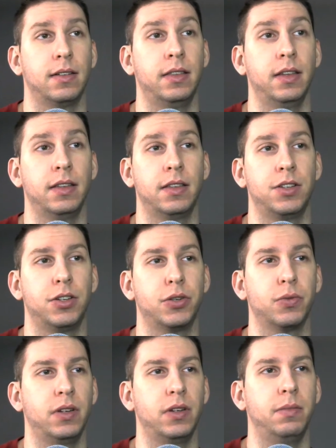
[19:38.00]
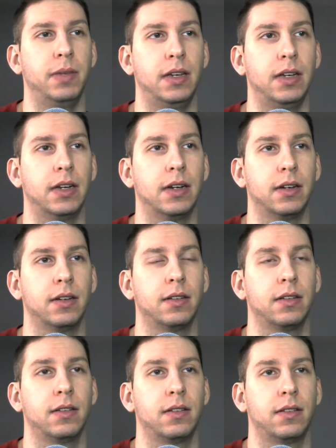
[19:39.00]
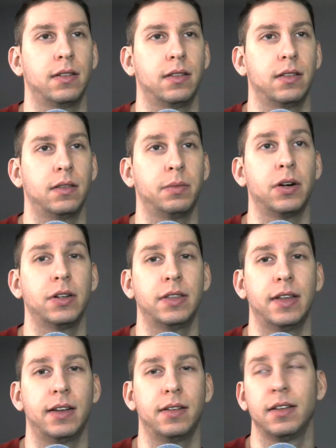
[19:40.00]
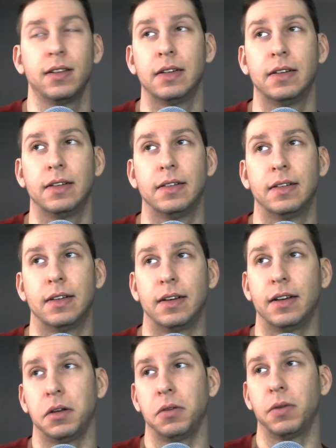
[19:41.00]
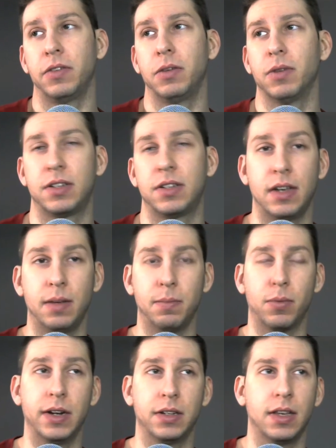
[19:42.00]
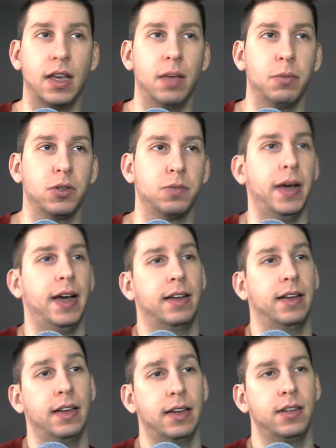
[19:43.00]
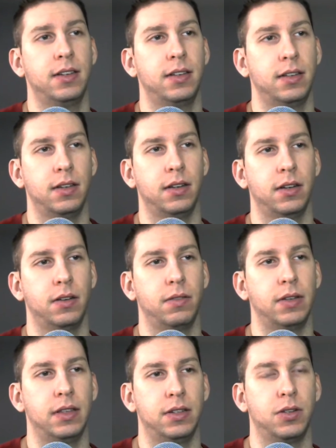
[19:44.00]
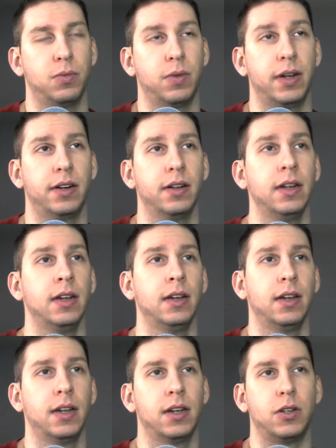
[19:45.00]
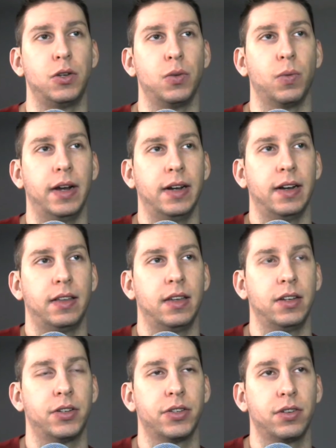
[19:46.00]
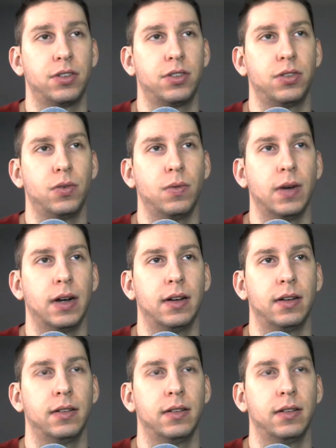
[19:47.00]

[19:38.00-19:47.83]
this is going to be the part that, I don't know, whatever you want to say, breaks the camel's back, I guess. You know, and this is where Dwight, I think, starts to,